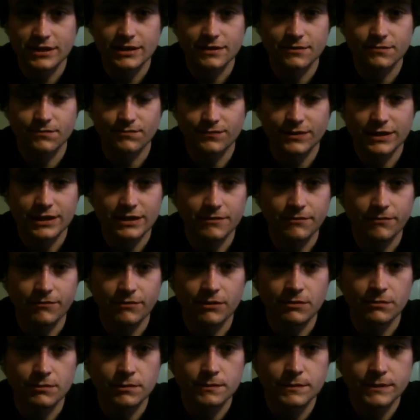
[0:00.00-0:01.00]
So yeah,
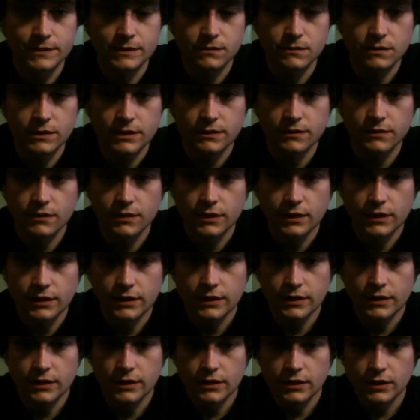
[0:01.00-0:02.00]
glad to be back.
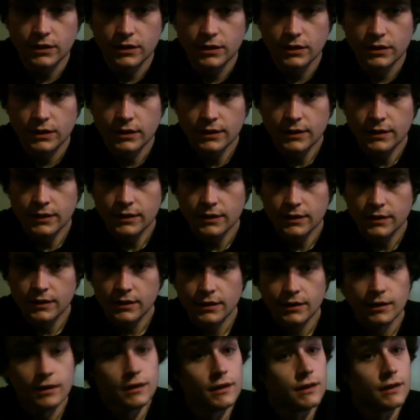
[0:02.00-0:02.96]
I'll